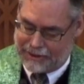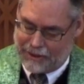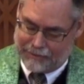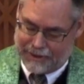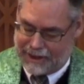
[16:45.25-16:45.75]

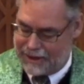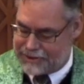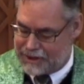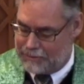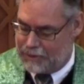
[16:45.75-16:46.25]
Over there,
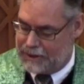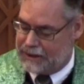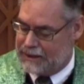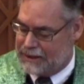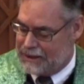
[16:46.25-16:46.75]

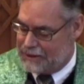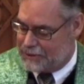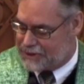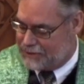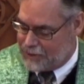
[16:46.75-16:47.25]
someone
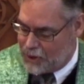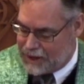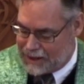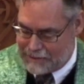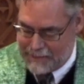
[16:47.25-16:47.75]
was
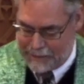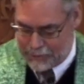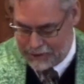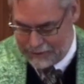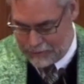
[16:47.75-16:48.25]
invoking the
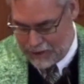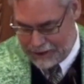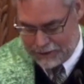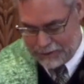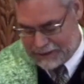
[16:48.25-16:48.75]
memory of one
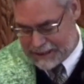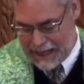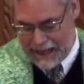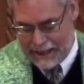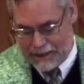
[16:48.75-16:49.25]
who had
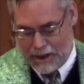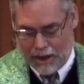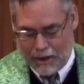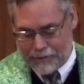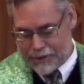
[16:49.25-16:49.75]
died, and
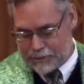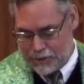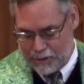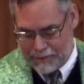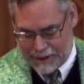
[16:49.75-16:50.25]
all over the
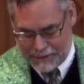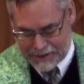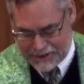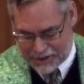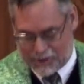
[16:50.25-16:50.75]
room there was
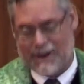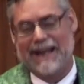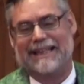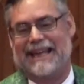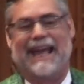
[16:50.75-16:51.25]
this
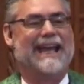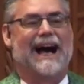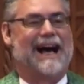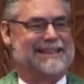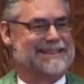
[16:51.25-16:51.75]
great
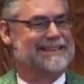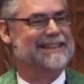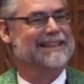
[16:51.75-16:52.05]
chaos